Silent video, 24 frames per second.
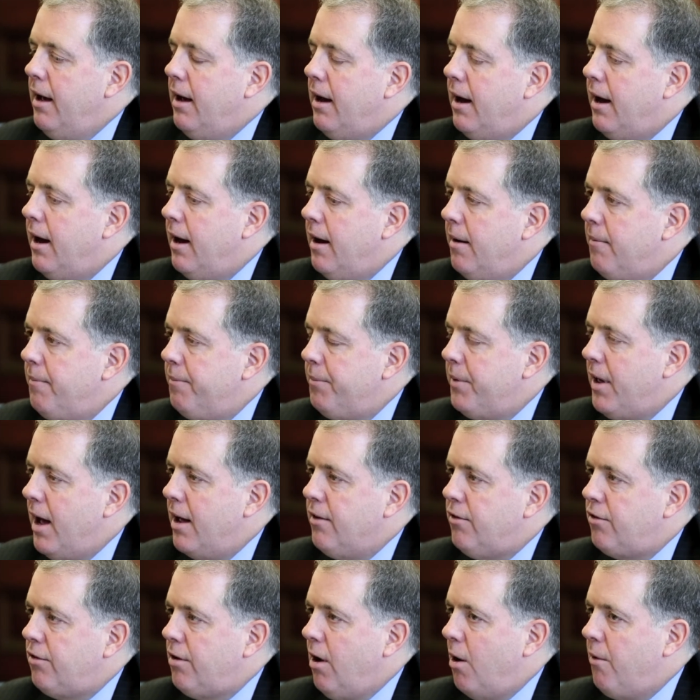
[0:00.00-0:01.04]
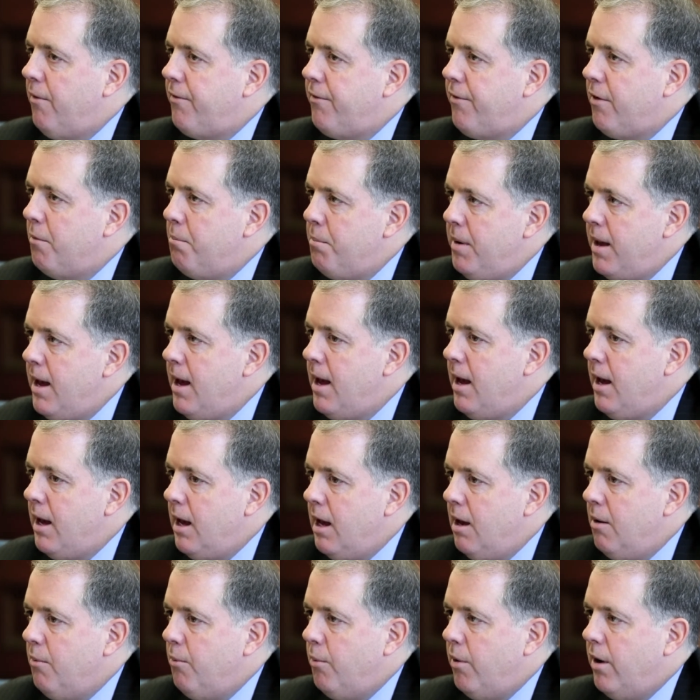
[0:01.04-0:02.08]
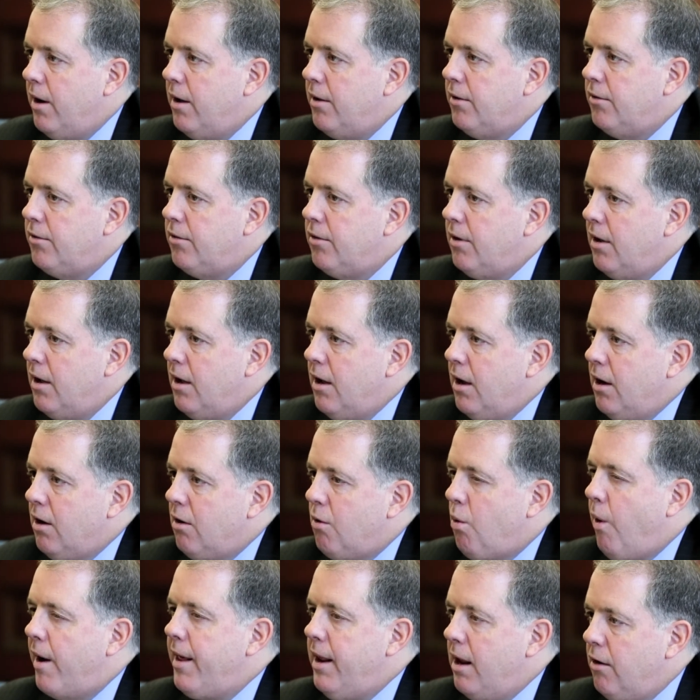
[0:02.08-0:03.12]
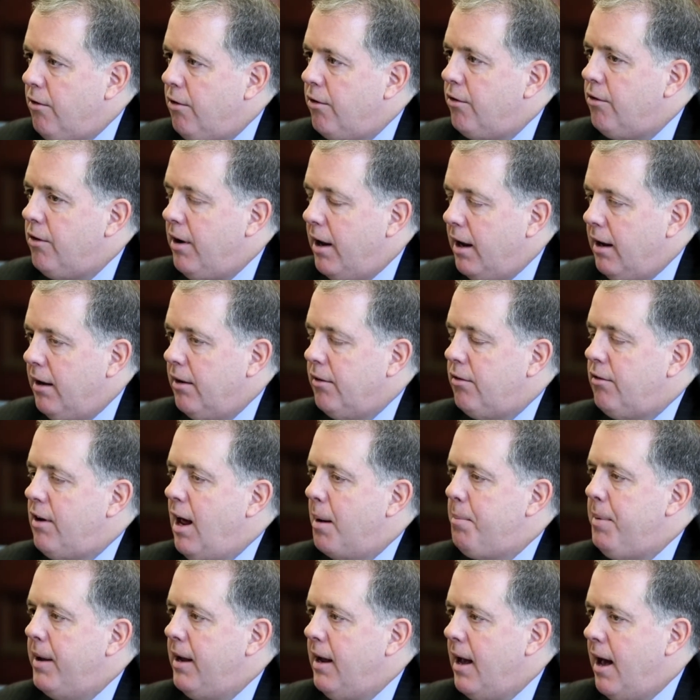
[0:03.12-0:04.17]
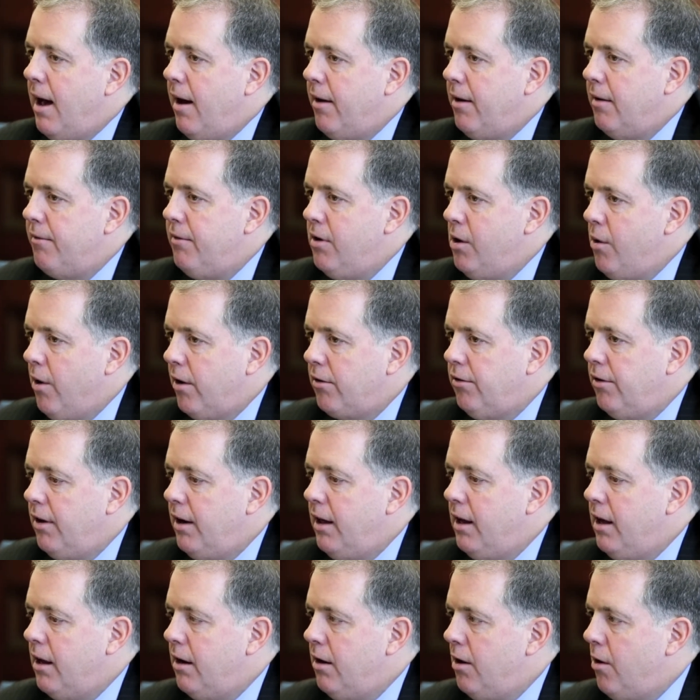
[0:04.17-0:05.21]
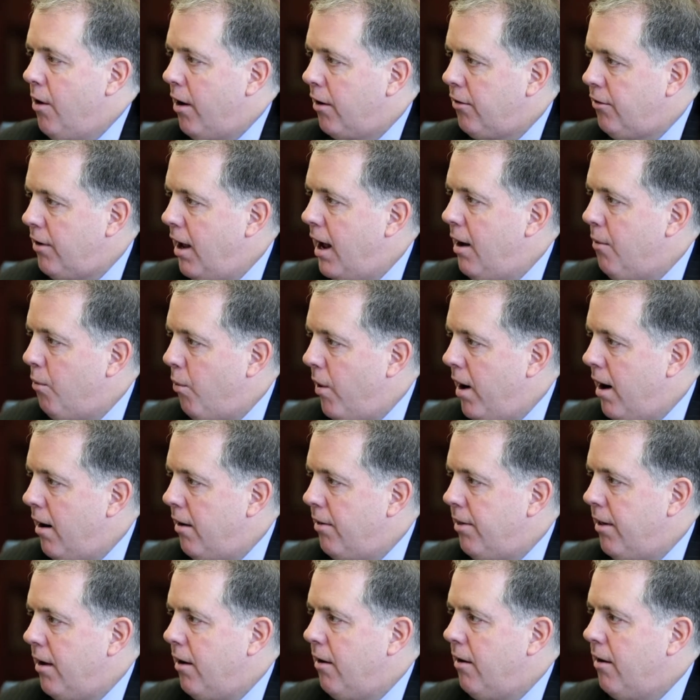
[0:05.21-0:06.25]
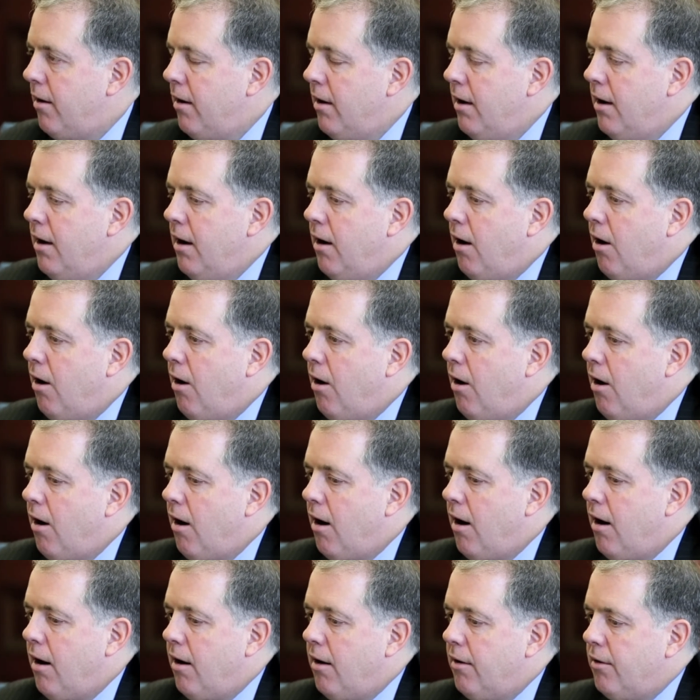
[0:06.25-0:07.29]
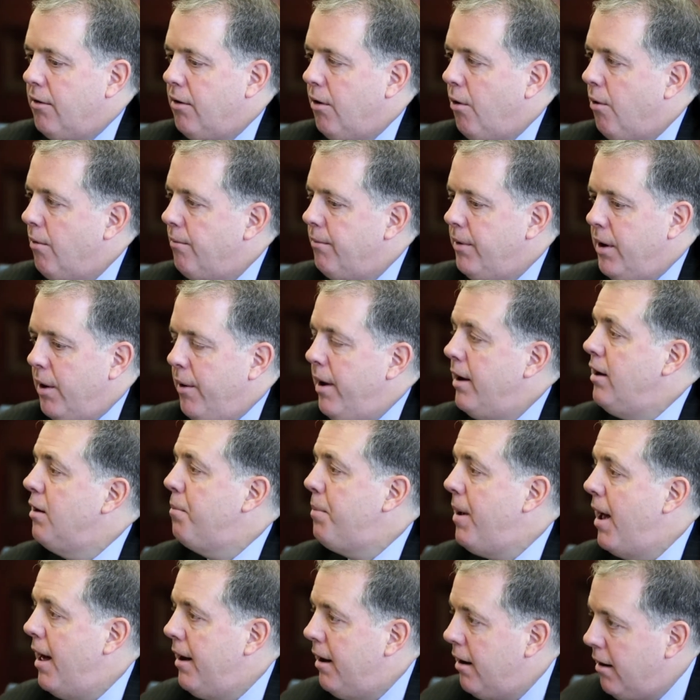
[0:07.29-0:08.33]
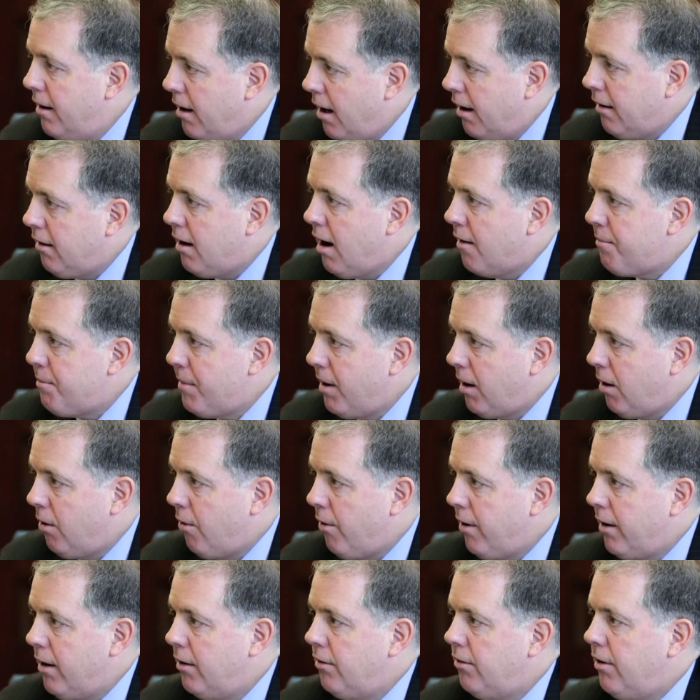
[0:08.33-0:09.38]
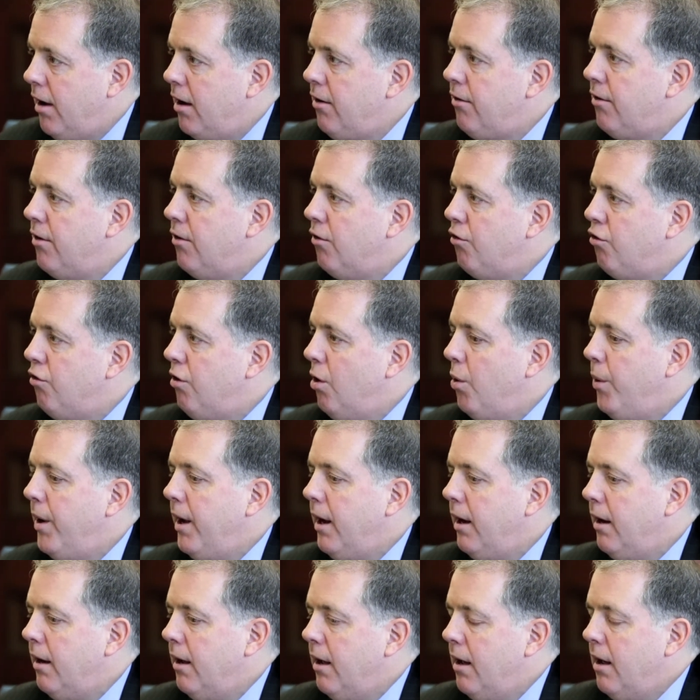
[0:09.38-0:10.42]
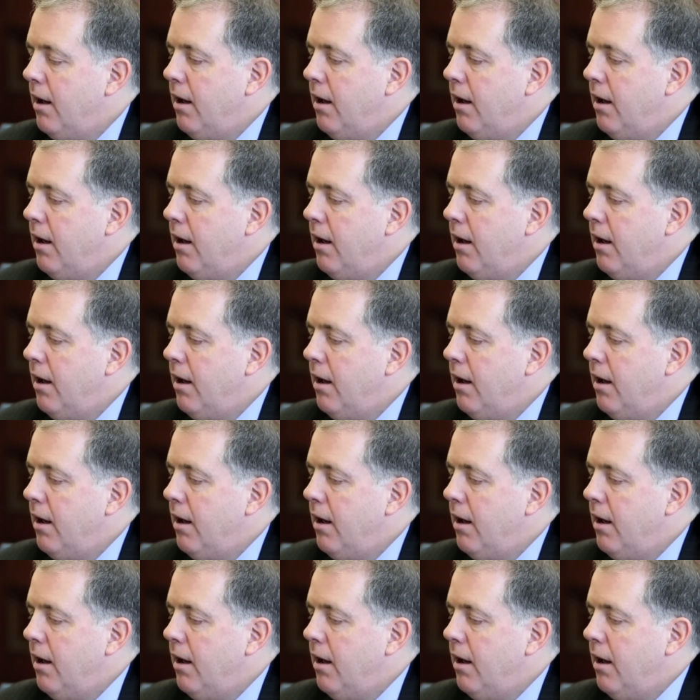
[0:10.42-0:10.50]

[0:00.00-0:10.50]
And so for me, it was quite interesting stepping out of New York City and New York State, where there are independent non-governmental organizations doing